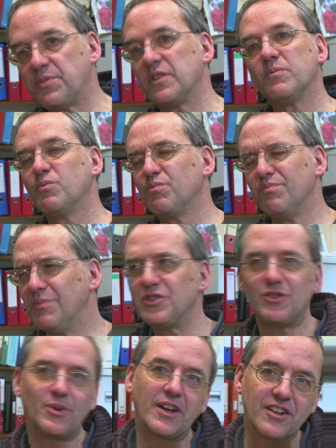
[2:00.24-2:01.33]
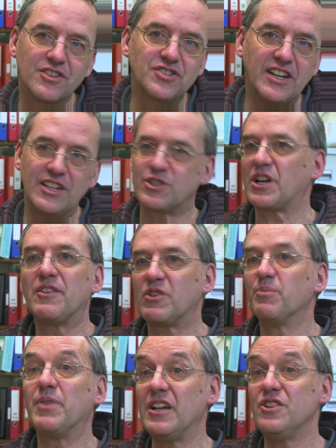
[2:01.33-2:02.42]
but most of what I'm going to say is kind of
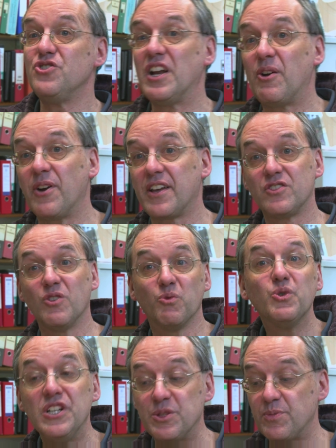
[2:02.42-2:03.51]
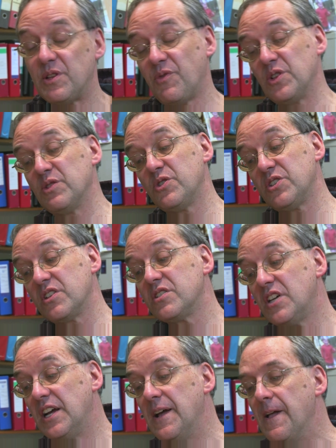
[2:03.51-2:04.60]
completely generic. It's not really specific to physics.
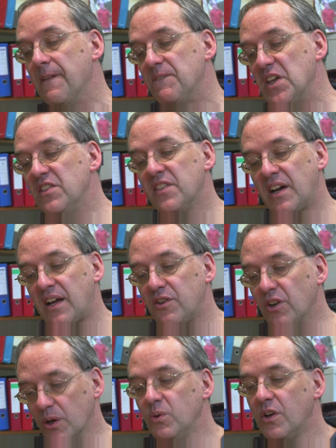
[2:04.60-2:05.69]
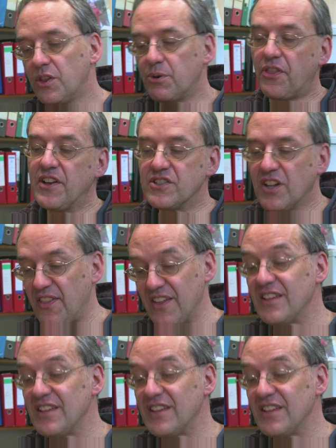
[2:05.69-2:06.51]
In that, you know, there are things like